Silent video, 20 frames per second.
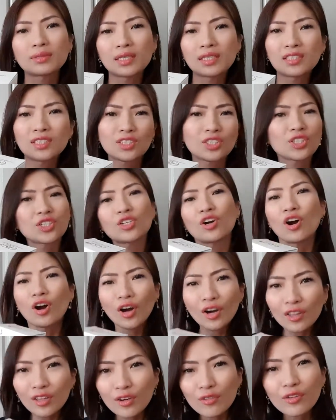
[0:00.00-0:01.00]
It's just
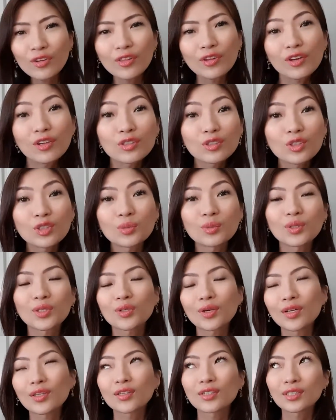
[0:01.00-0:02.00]
harder for the consumer
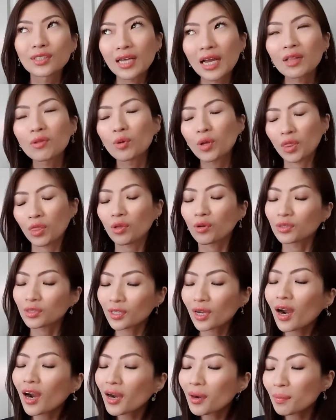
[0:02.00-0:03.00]
to understand what those
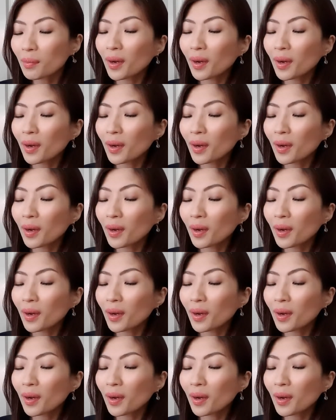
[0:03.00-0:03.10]
are.